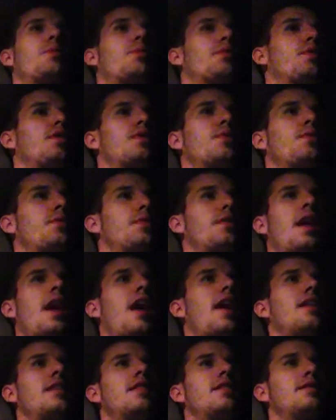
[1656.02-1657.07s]

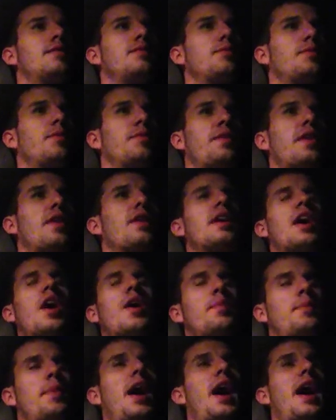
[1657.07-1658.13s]
we're very
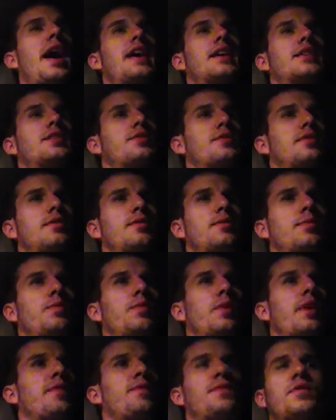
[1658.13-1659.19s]
unbiased.
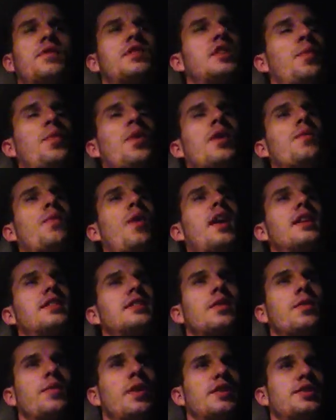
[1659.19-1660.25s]
If someone wants
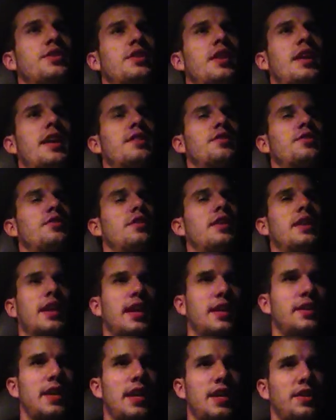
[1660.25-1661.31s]
a question answered, it
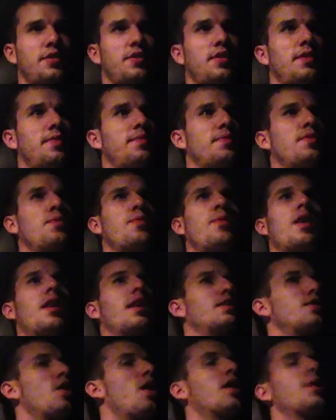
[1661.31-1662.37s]
gets answered. If you
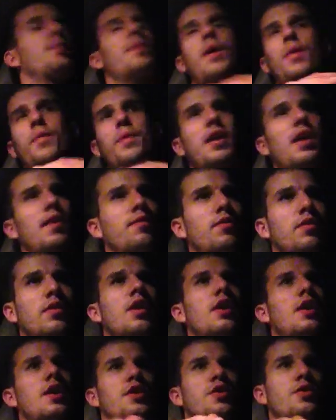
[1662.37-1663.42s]
want to talk about whatever,
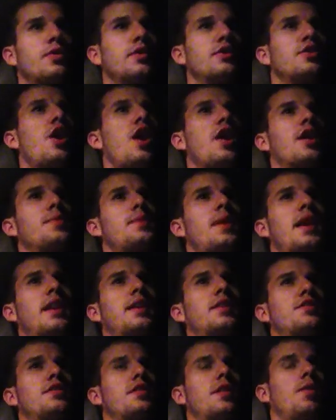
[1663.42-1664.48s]
you can talk about
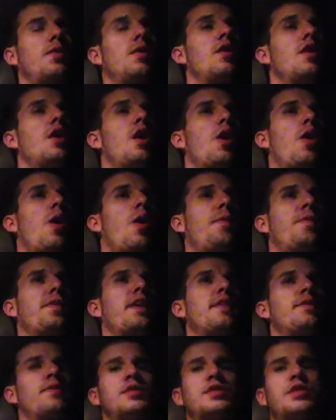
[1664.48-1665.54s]
it. So
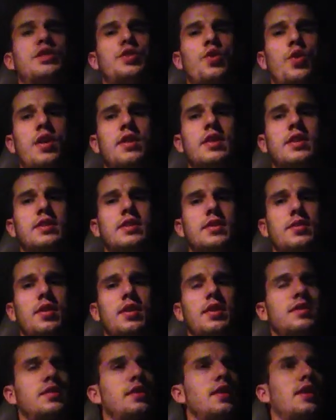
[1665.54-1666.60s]
hopefully everyone's enjoying these
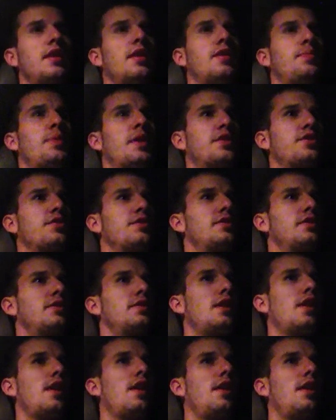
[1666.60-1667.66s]
pictures, and